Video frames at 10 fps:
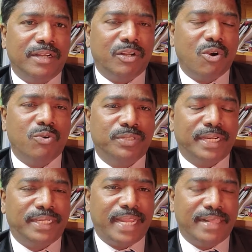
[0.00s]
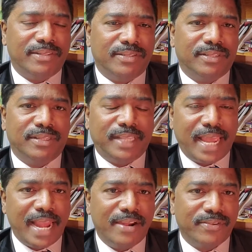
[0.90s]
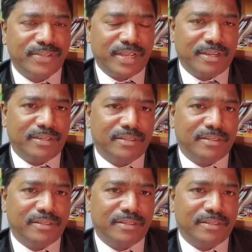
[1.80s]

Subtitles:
goes and tells the elder son,